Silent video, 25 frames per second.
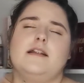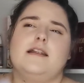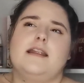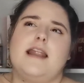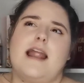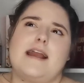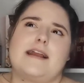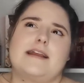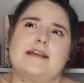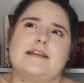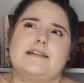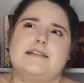
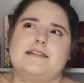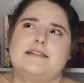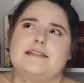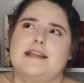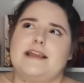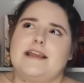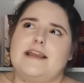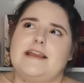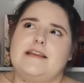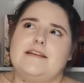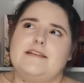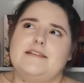
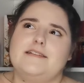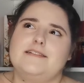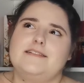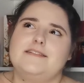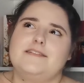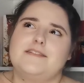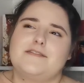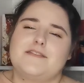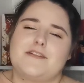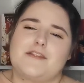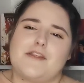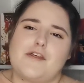legacy
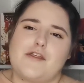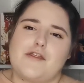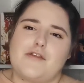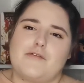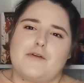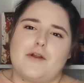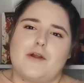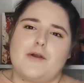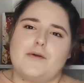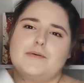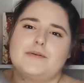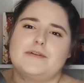for the
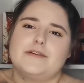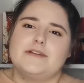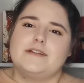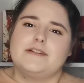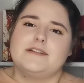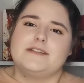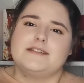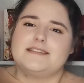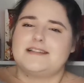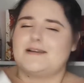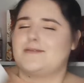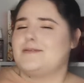throne.
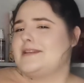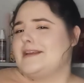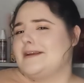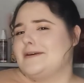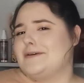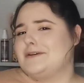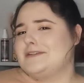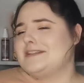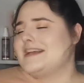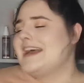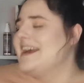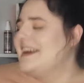Is that what they're
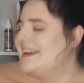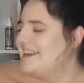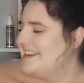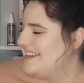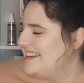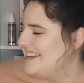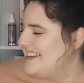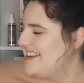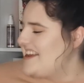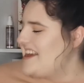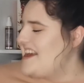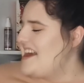called?
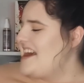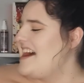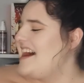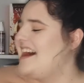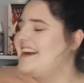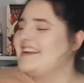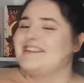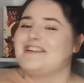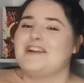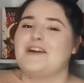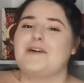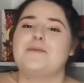
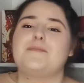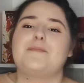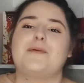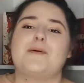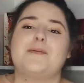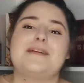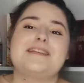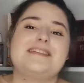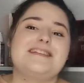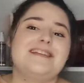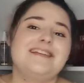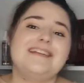I don't know.
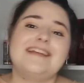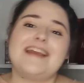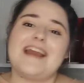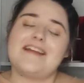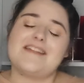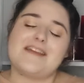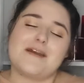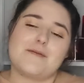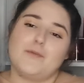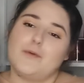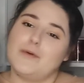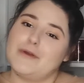But we didn't
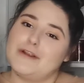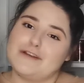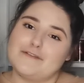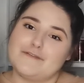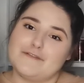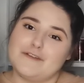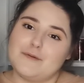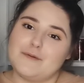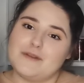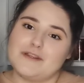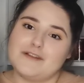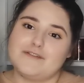get their point of
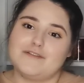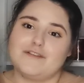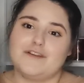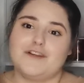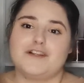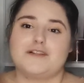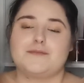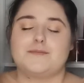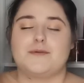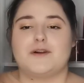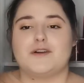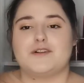view in the
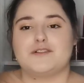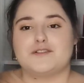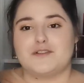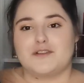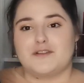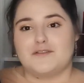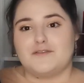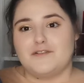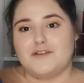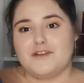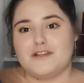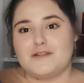first book. So
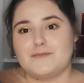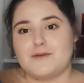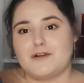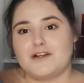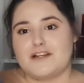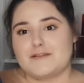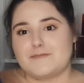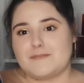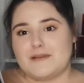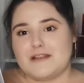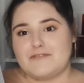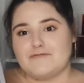the first book
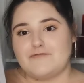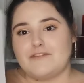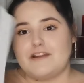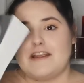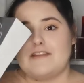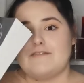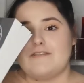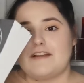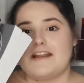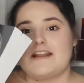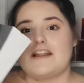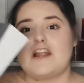has been
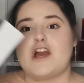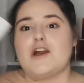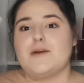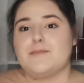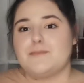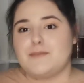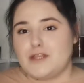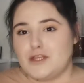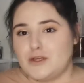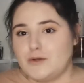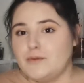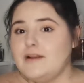rewritten
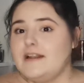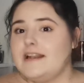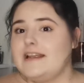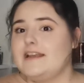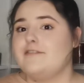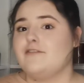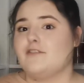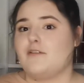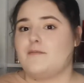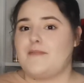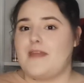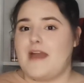purely
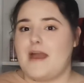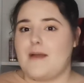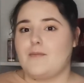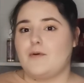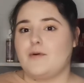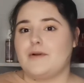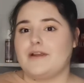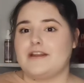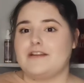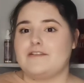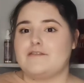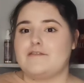from their
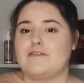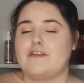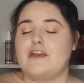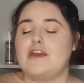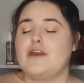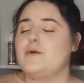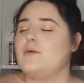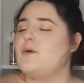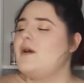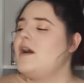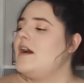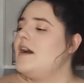point of
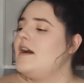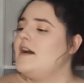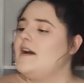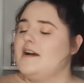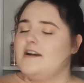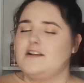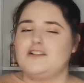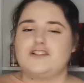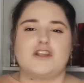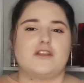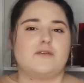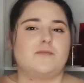view
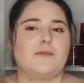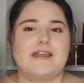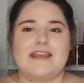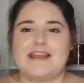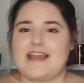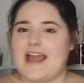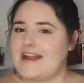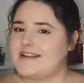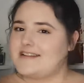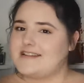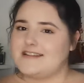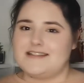so that we
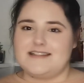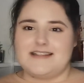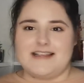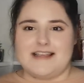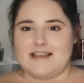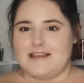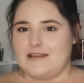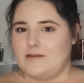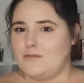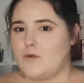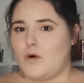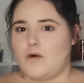get to
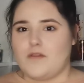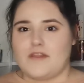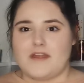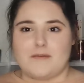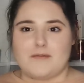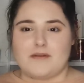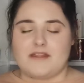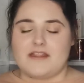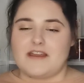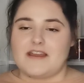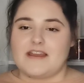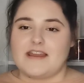see what they
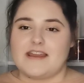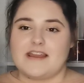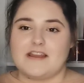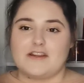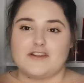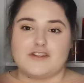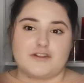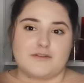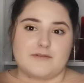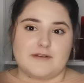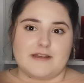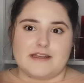were
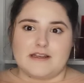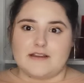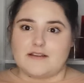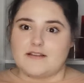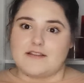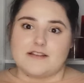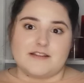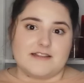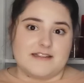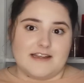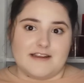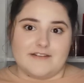thinking during
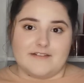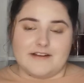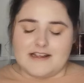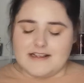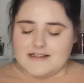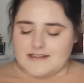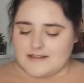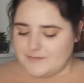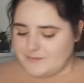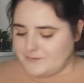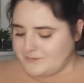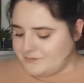the
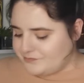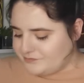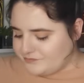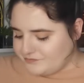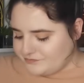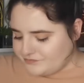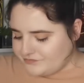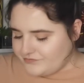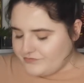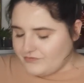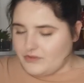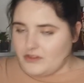series
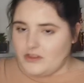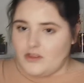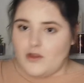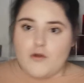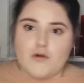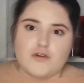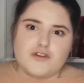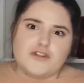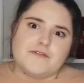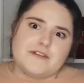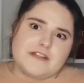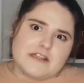
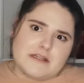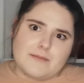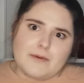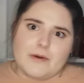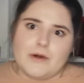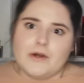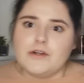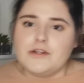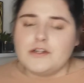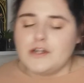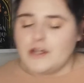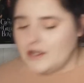or during the
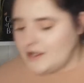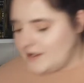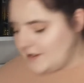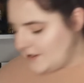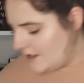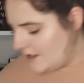book.